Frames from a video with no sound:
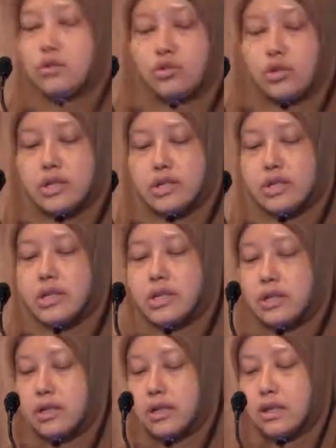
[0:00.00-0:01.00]
trust deed
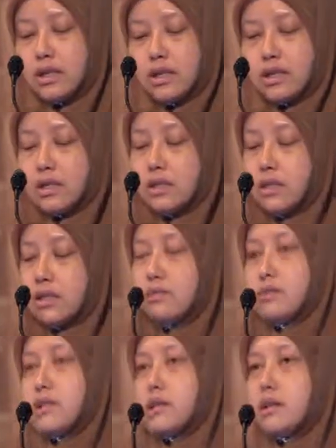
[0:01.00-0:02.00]

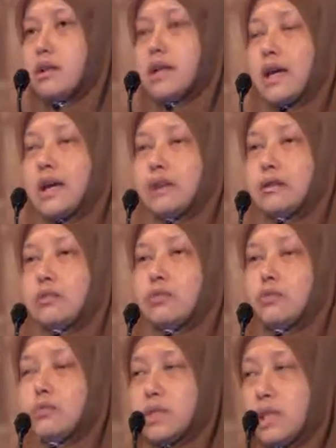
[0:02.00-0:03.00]
terms that
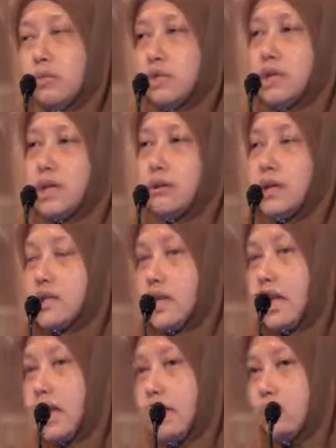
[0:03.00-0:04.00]
from time to time, let's say
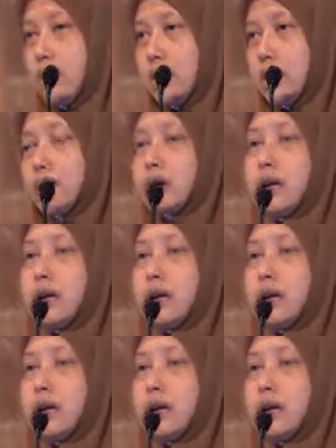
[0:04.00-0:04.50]
annually,